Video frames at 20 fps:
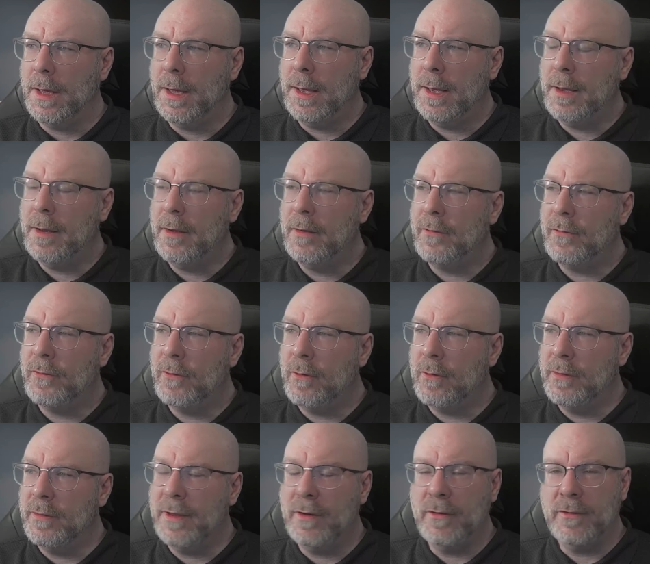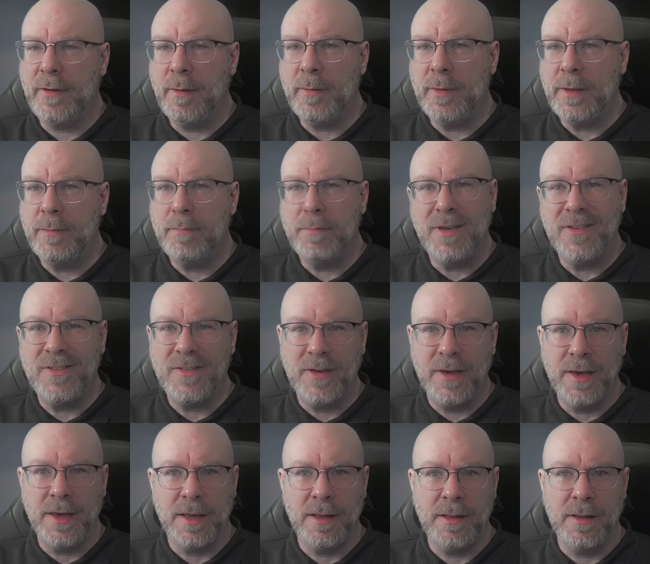So there is something
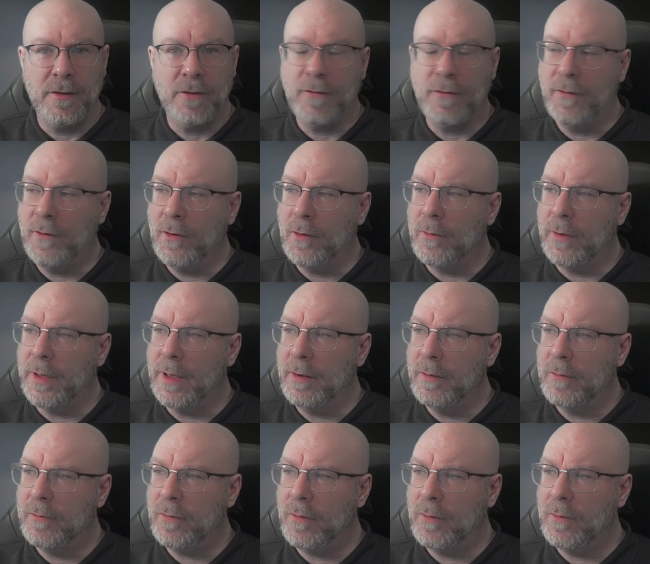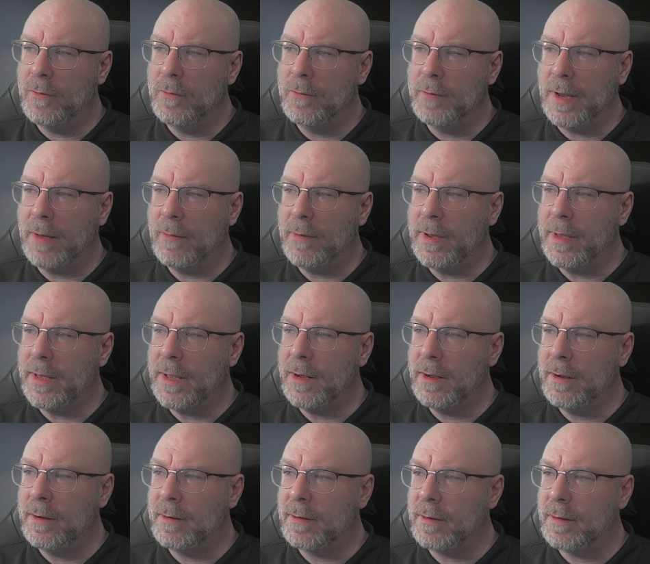missing in this flow here. So now I
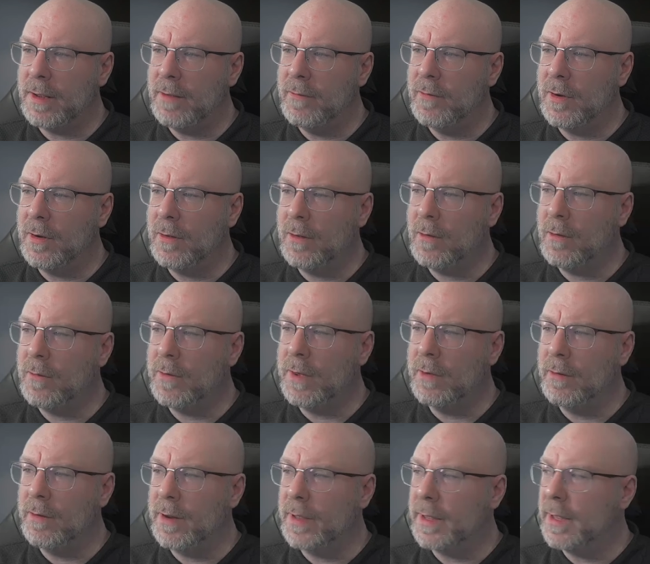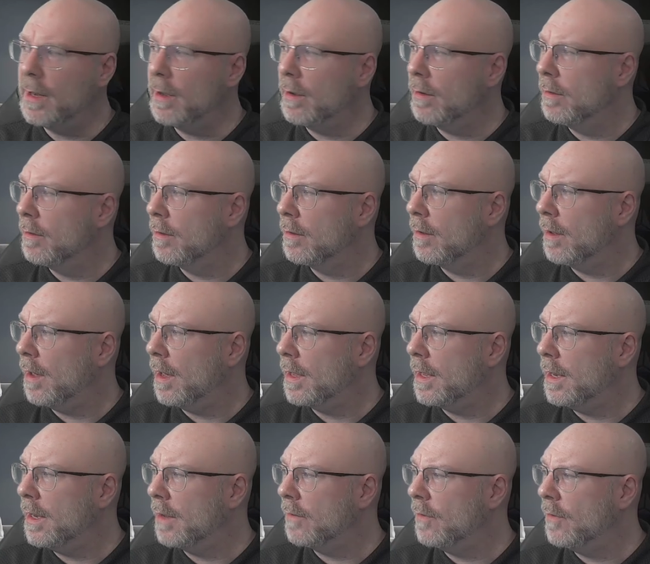can even go here, and I can
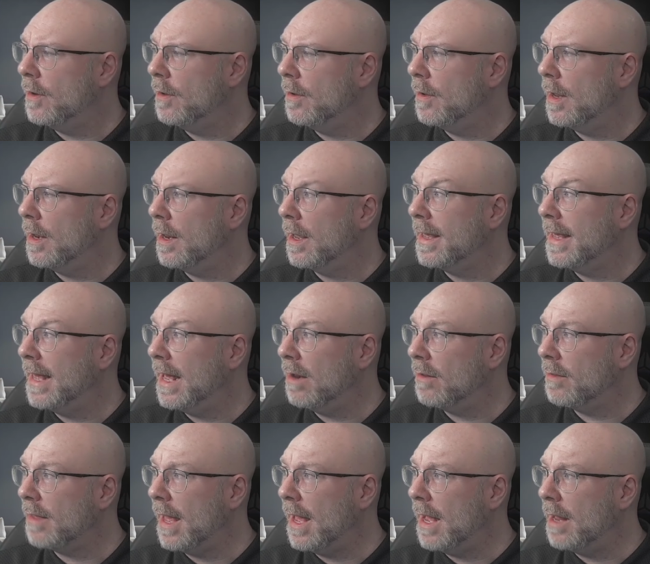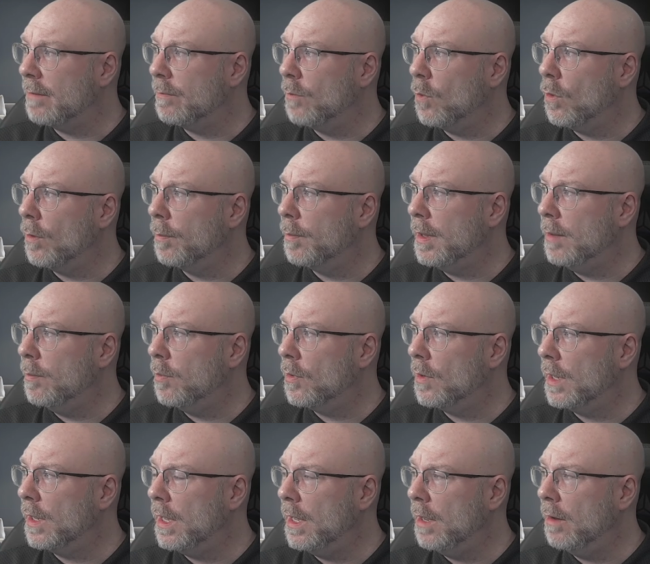actually, and I cannot add more people
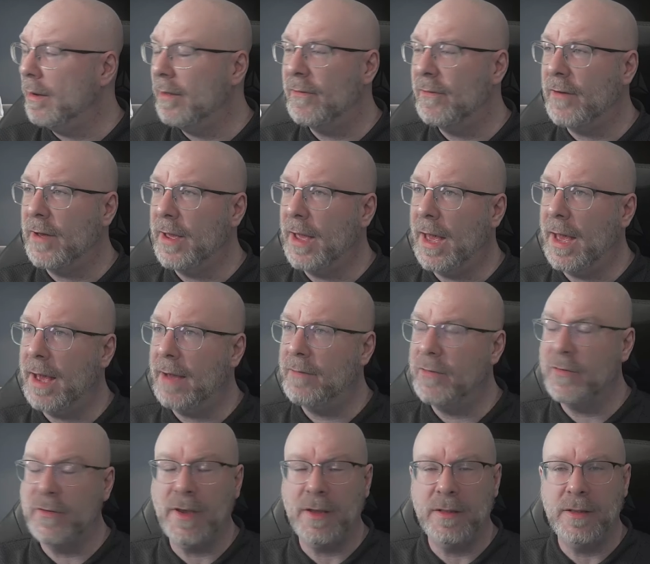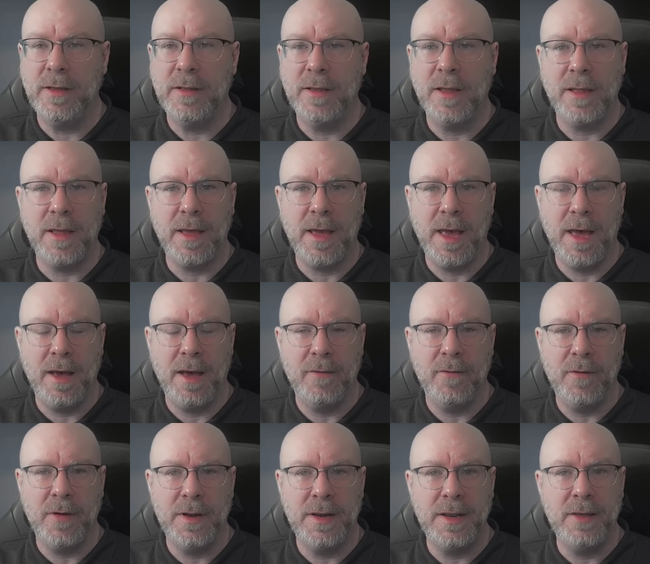here if I have set it that I have
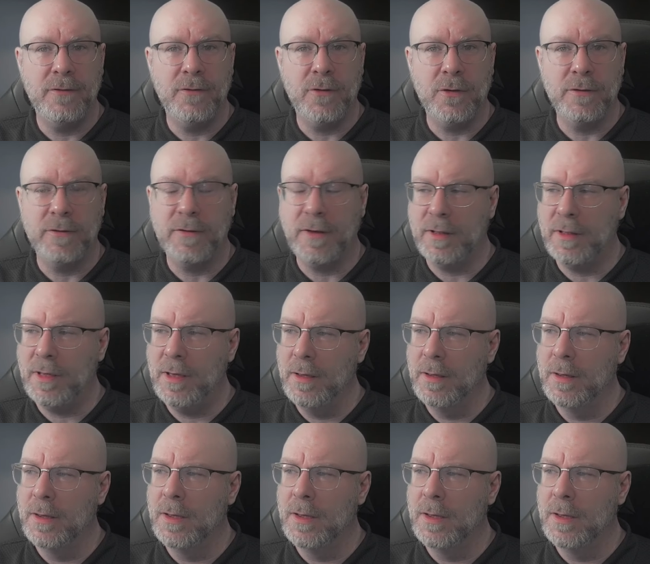a default setting.